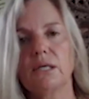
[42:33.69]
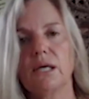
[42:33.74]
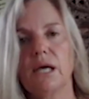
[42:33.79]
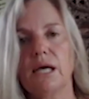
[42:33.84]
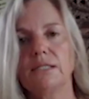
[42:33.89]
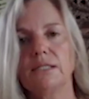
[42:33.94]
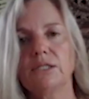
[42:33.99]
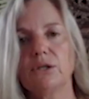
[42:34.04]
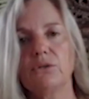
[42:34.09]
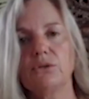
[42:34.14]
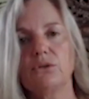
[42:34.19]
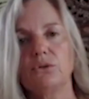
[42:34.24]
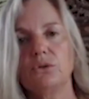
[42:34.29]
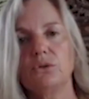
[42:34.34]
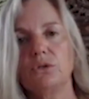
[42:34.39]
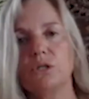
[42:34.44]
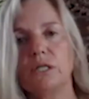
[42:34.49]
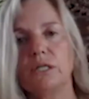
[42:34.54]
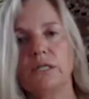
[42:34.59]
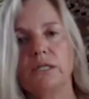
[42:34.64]
And so
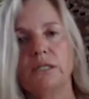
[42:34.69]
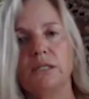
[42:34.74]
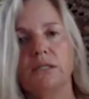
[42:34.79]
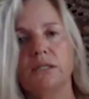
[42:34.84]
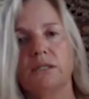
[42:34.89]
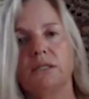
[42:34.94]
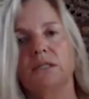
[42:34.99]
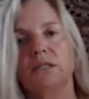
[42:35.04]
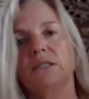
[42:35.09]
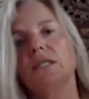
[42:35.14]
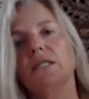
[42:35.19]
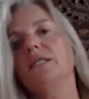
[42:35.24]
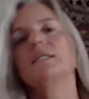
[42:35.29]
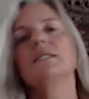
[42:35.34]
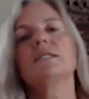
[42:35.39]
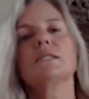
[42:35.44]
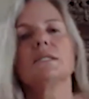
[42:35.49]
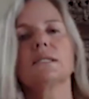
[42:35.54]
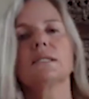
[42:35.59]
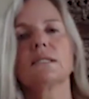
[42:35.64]
the thing
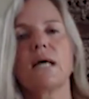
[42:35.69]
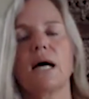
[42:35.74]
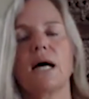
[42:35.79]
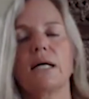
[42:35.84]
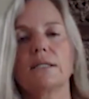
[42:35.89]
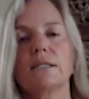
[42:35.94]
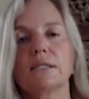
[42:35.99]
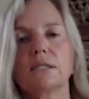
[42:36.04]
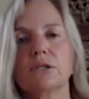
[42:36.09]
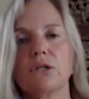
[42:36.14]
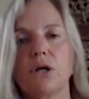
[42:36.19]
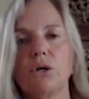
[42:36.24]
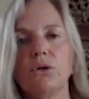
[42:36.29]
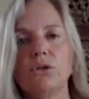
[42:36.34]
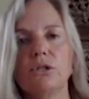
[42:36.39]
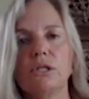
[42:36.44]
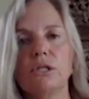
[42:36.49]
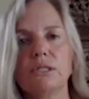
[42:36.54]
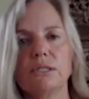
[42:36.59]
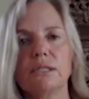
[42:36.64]
is to start slow
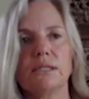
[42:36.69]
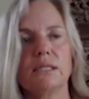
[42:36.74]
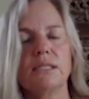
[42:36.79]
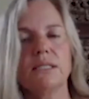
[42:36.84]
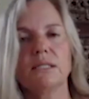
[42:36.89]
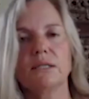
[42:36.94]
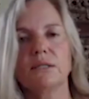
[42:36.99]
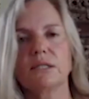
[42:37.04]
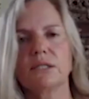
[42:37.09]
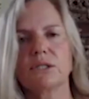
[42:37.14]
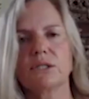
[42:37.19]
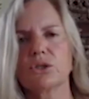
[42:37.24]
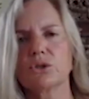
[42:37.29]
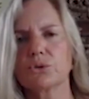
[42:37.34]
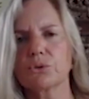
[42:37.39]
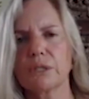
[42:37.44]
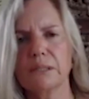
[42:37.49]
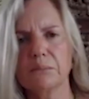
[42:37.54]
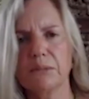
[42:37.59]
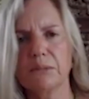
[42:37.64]
because it is an
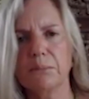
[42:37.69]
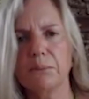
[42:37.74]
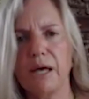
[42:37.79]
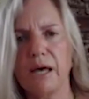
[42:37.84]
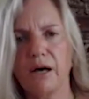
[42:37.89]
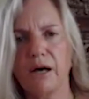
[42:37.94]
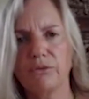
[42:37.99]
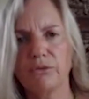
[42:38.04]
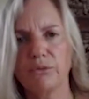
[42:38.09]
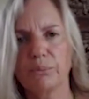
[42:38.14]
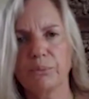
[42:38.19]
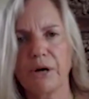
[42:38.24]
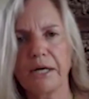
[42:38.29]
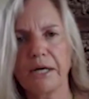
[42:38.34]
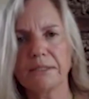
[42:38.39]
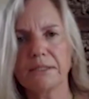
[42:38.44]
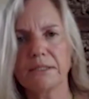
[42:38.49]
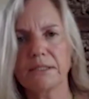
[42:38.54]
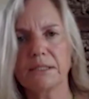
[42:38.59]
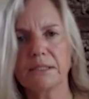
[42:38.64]
extremely powerful
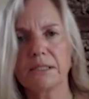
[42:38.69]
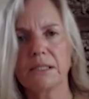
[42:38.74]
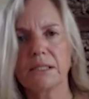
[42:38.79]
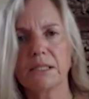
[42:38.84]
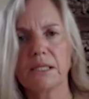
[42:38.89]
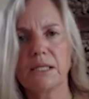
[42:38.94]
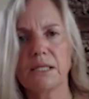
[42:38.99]
practice,